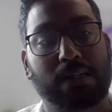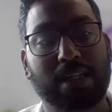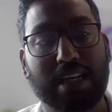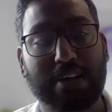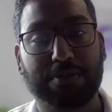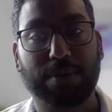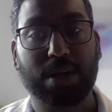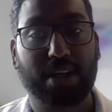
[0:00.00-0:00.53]

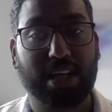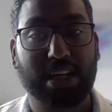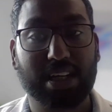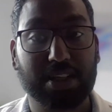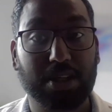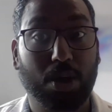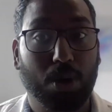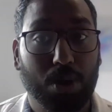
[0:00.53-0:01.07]
if we're looking
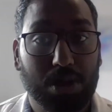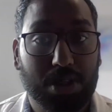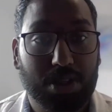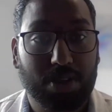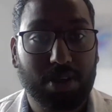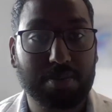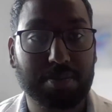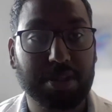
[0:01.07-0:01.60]
at the whole
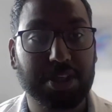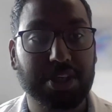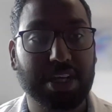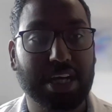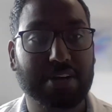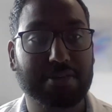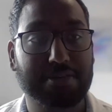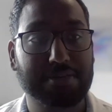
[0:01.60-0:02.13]
Caribbean, you
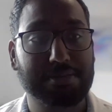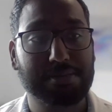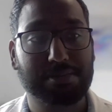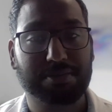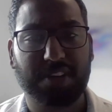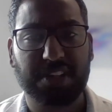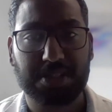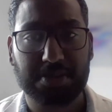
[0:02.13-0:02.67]
have
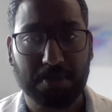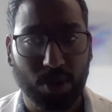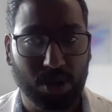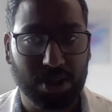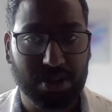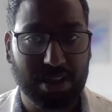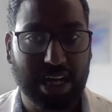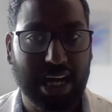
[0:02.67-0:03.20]
very
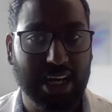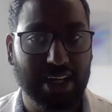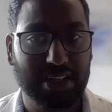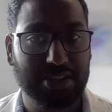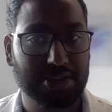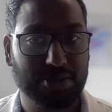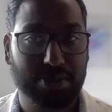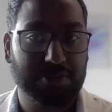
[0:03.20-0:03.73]
small
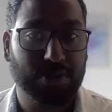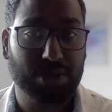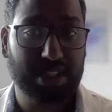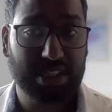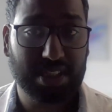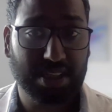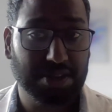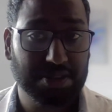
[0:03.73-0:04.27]
islands with
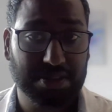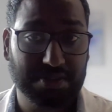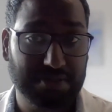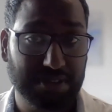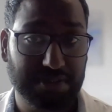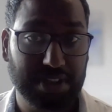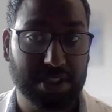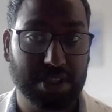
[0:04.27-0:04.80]
40,000,
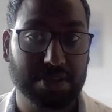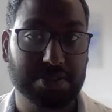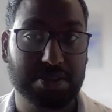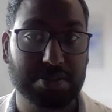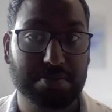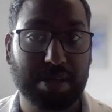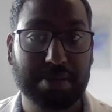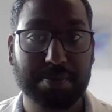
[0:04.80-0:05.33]

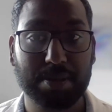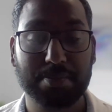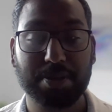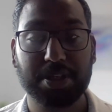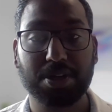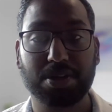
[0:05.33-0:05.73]
50,000 people, but you